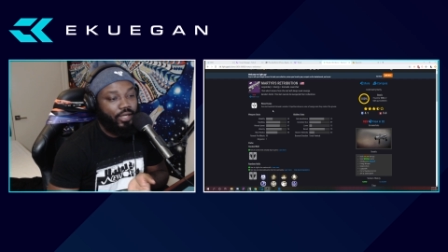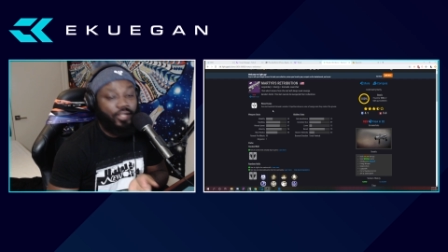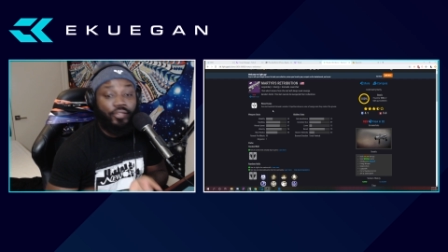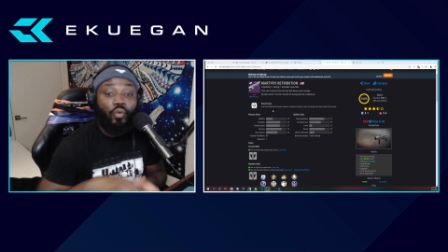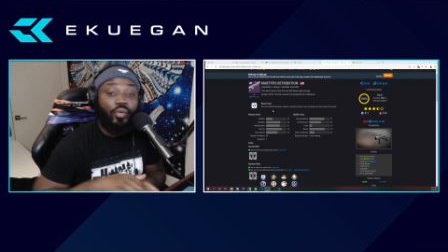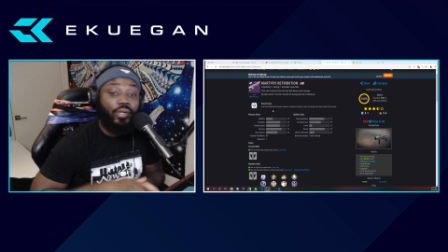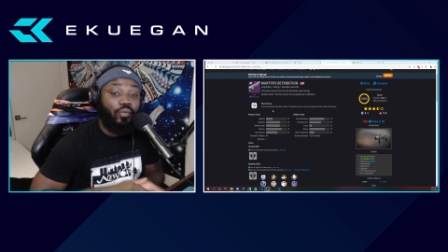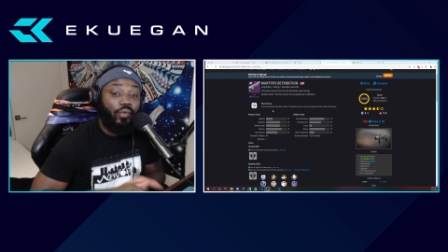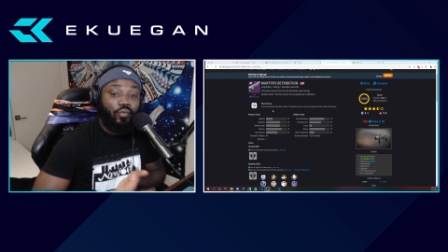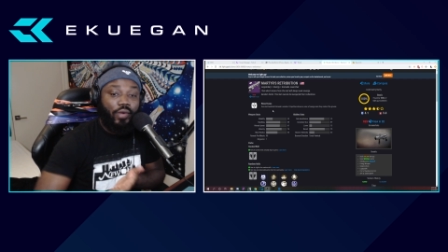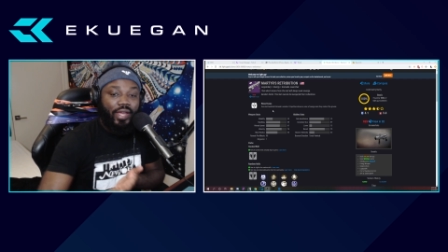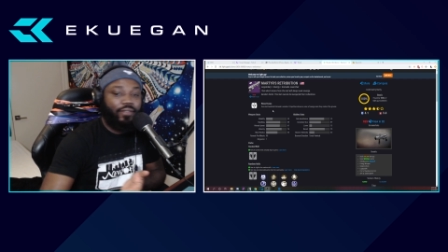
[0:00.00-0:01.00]
It is only
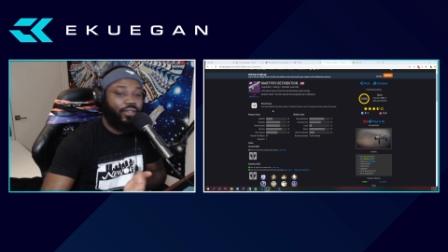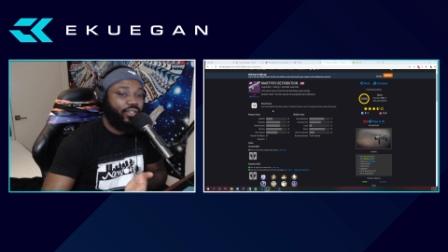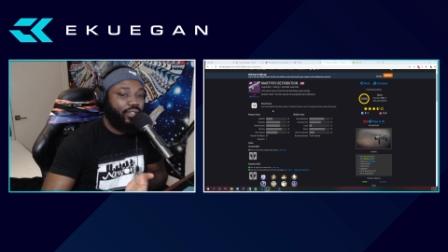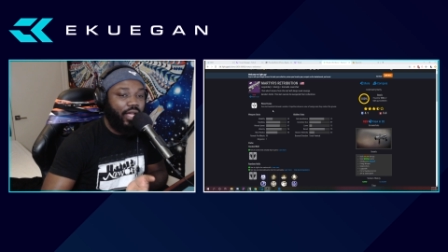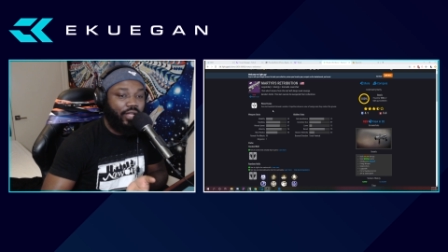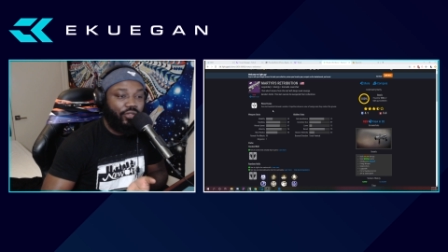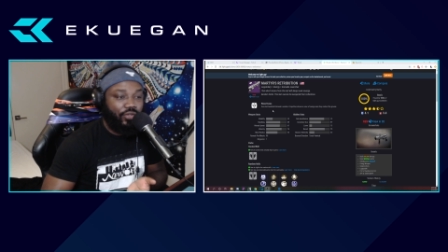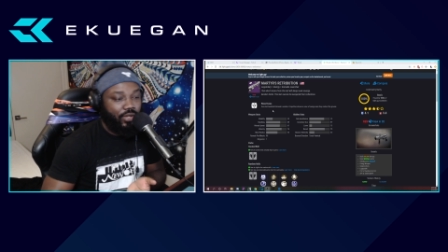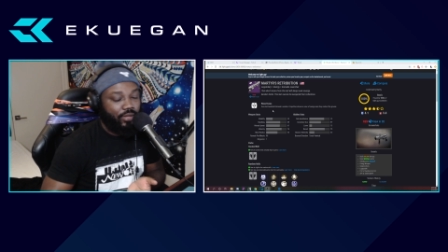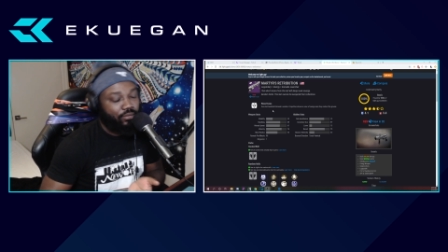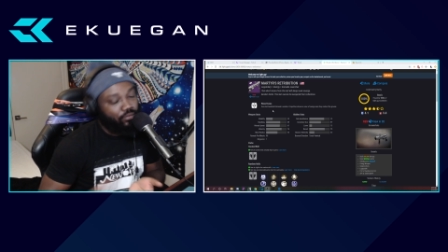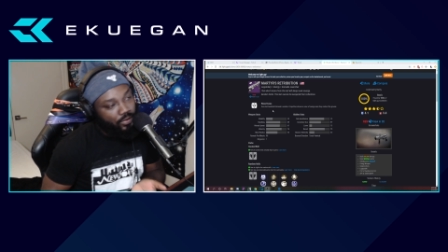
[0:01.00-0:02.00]
one wave. It is not just like